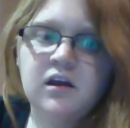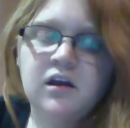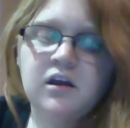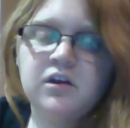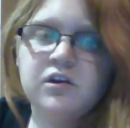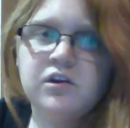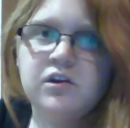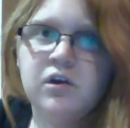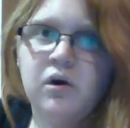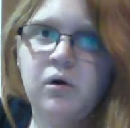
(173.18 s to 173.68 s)

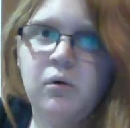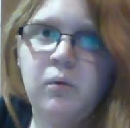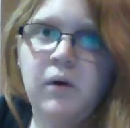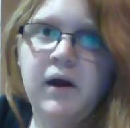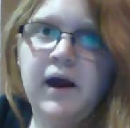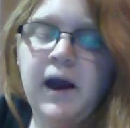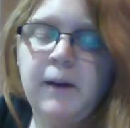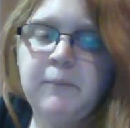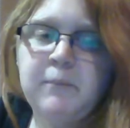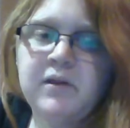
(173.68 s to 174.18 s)
So what
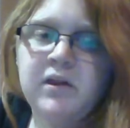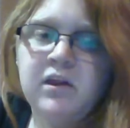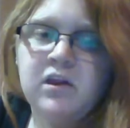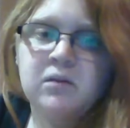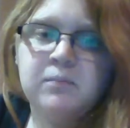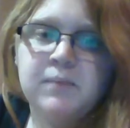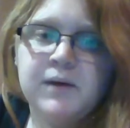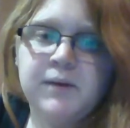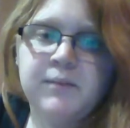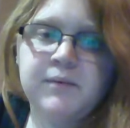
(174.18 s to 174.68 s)
happens is
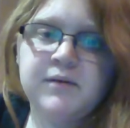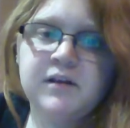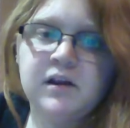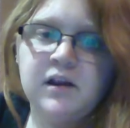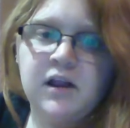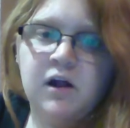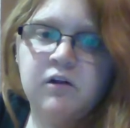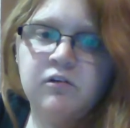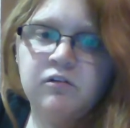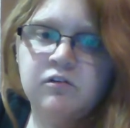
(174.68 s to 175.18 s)
the baby's
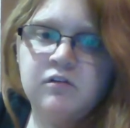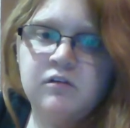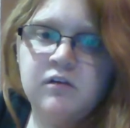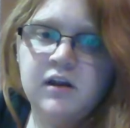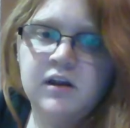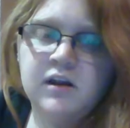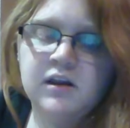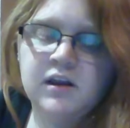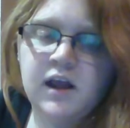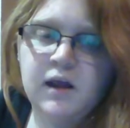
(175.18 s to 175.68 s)

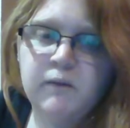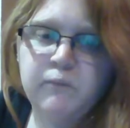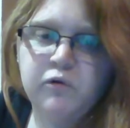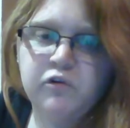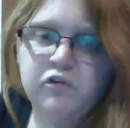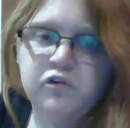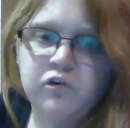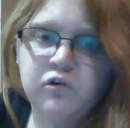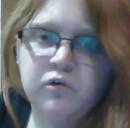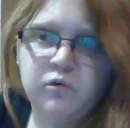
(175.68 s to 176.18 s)
is able
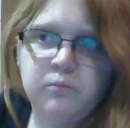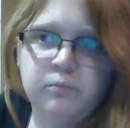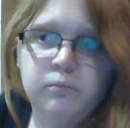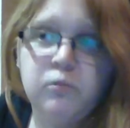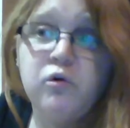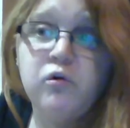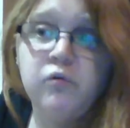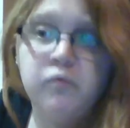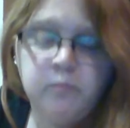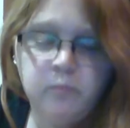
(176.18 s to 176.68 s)
to
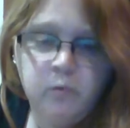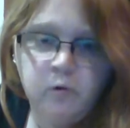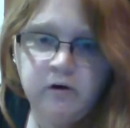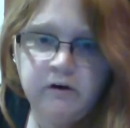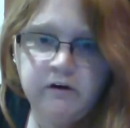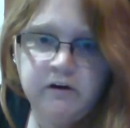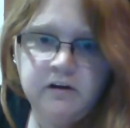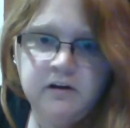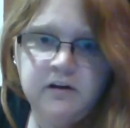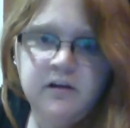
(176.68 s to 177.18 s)
move
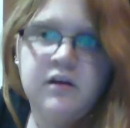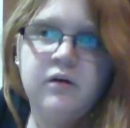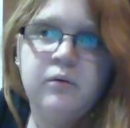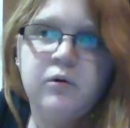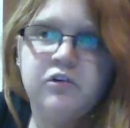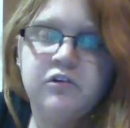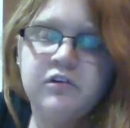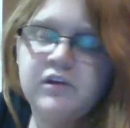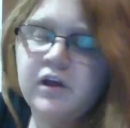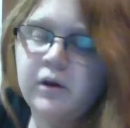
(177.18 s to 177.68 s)
more,
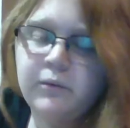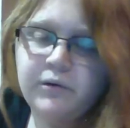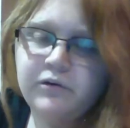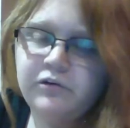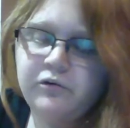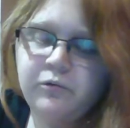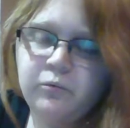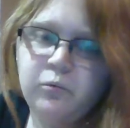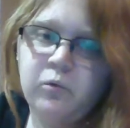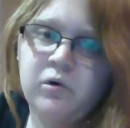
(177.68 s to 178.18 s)
which is not
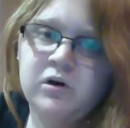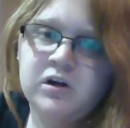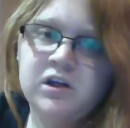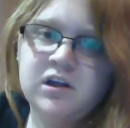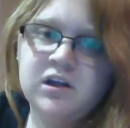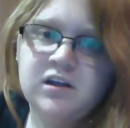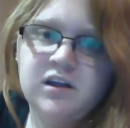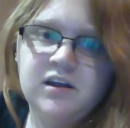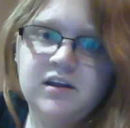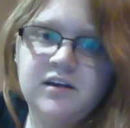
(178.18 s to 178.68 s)
what you want.